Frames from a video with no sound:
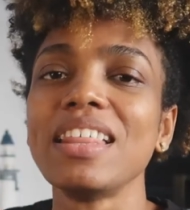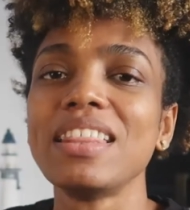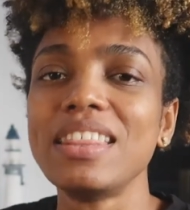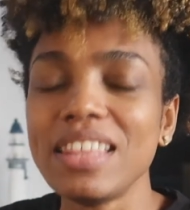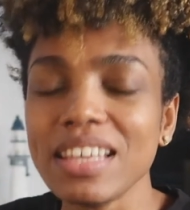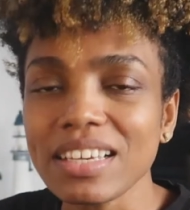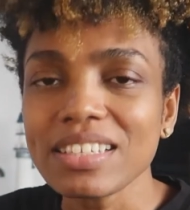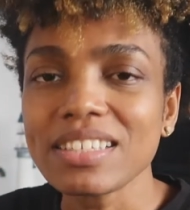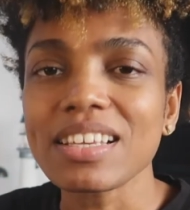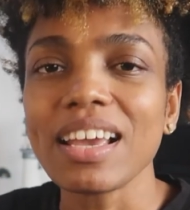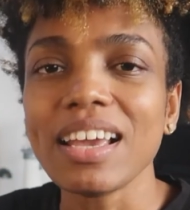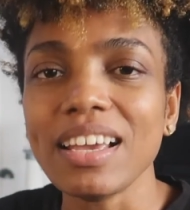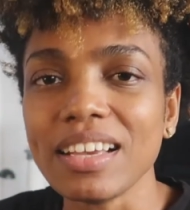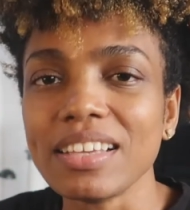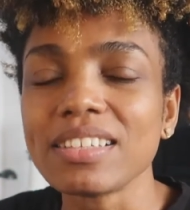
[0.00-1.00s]

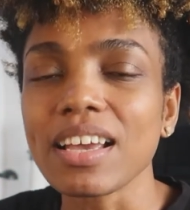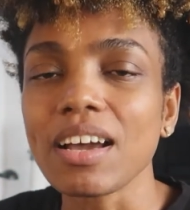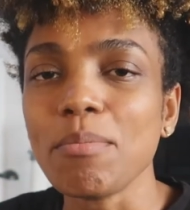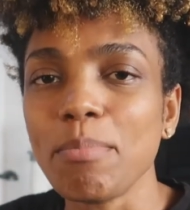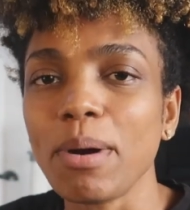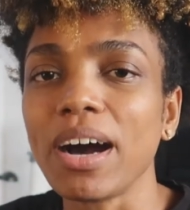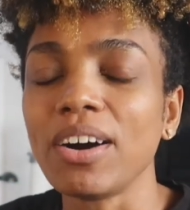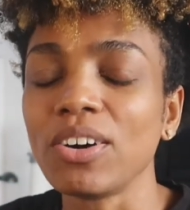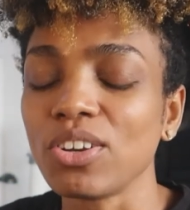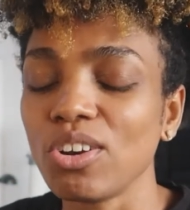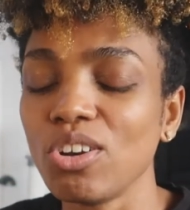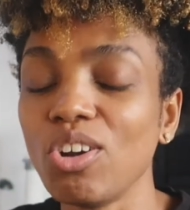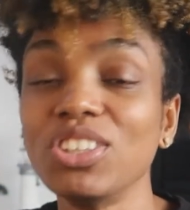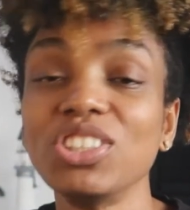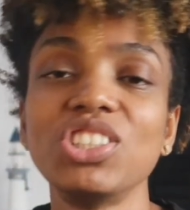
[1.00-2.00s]
This is
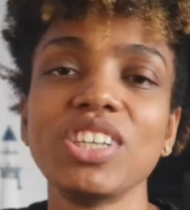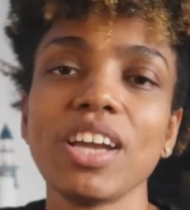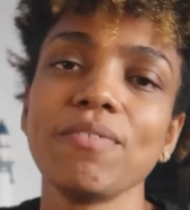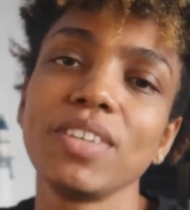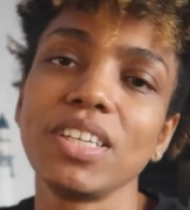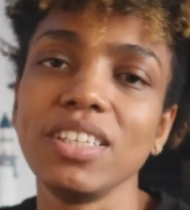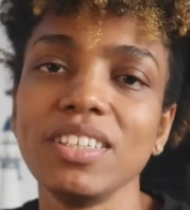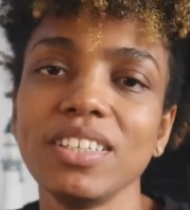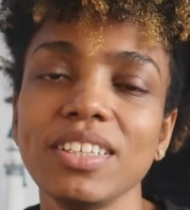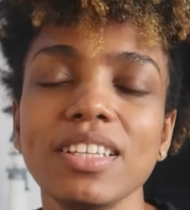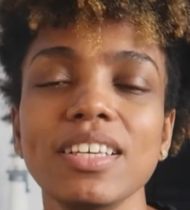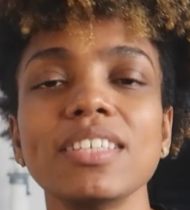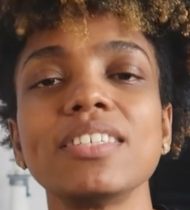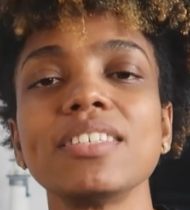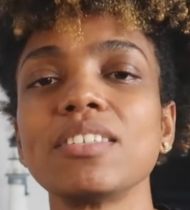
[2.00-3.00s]
about longevity.
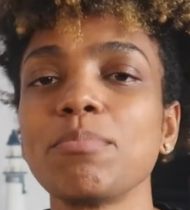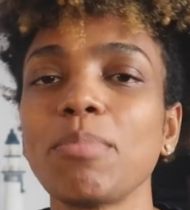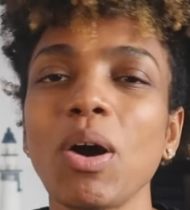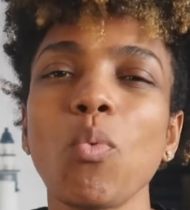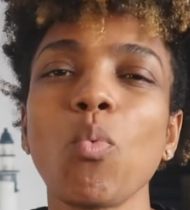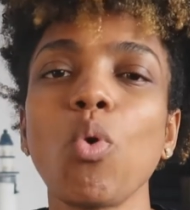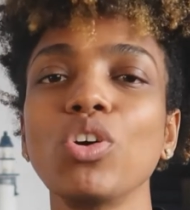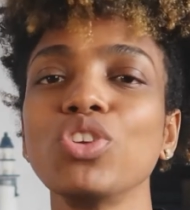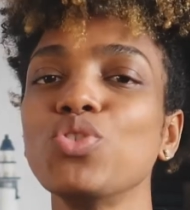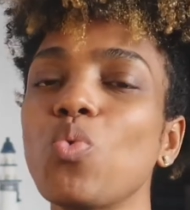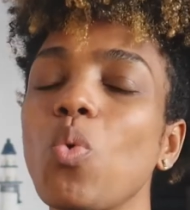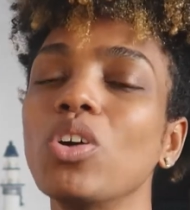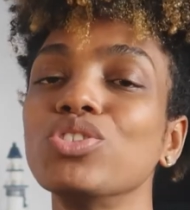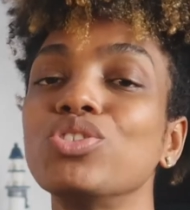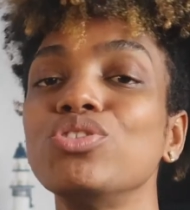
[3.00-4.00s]
This is about what
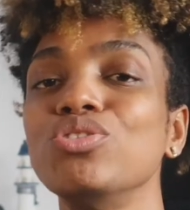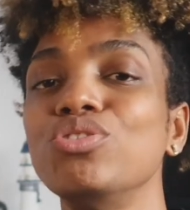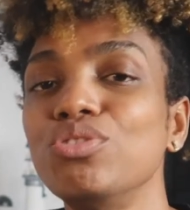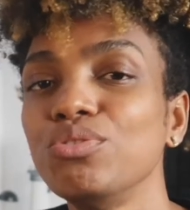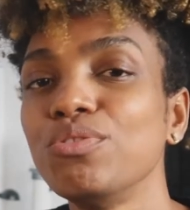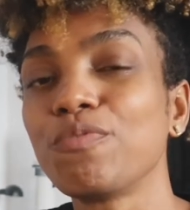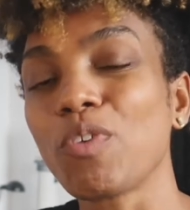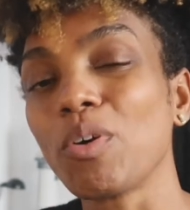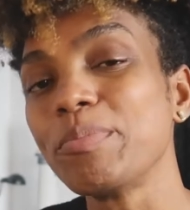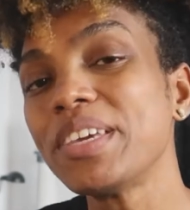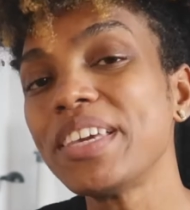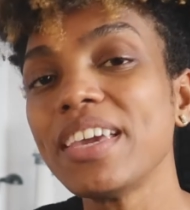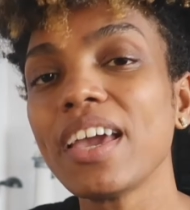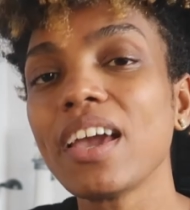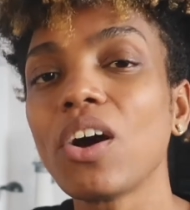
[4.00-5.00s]
you want to do from
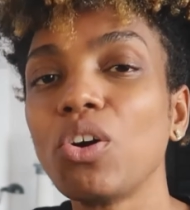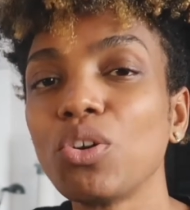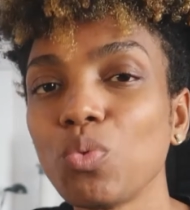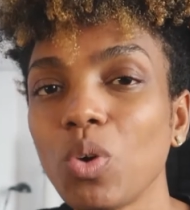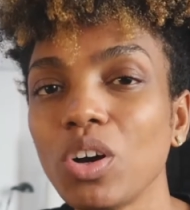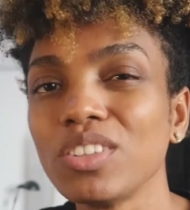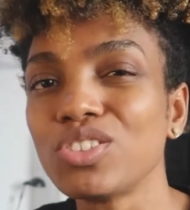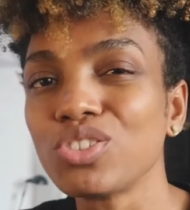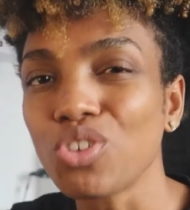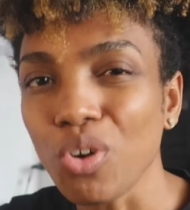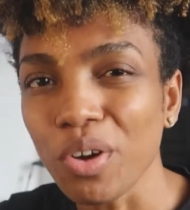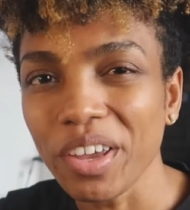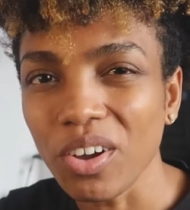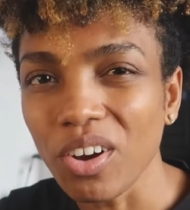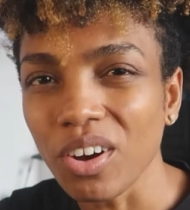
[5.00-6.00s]
here onwards,
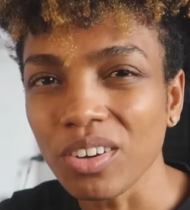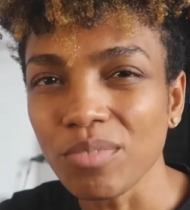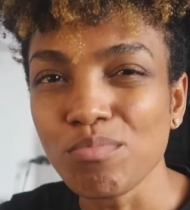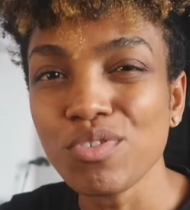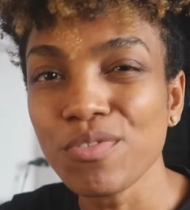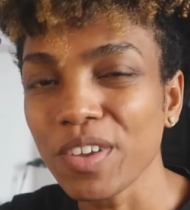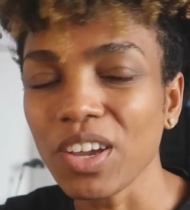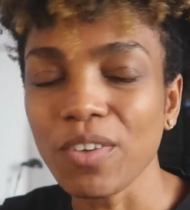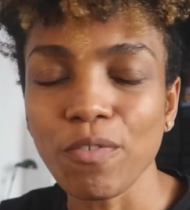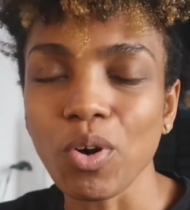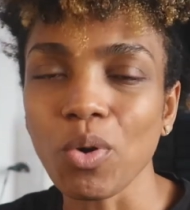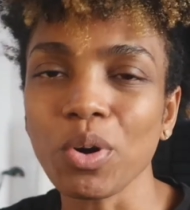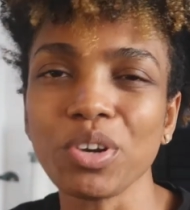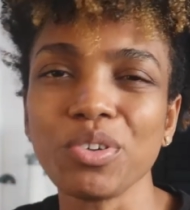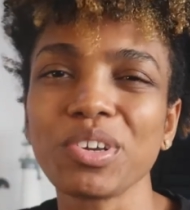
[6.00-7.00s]
going on, moving
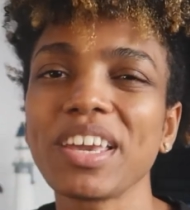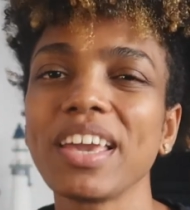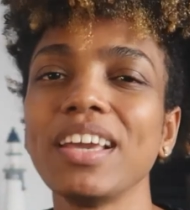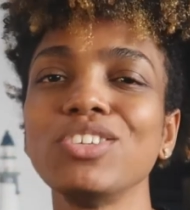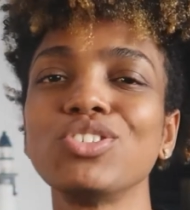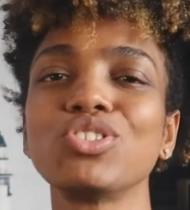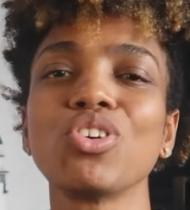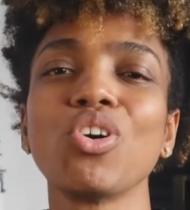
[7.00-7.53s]
forward, okay?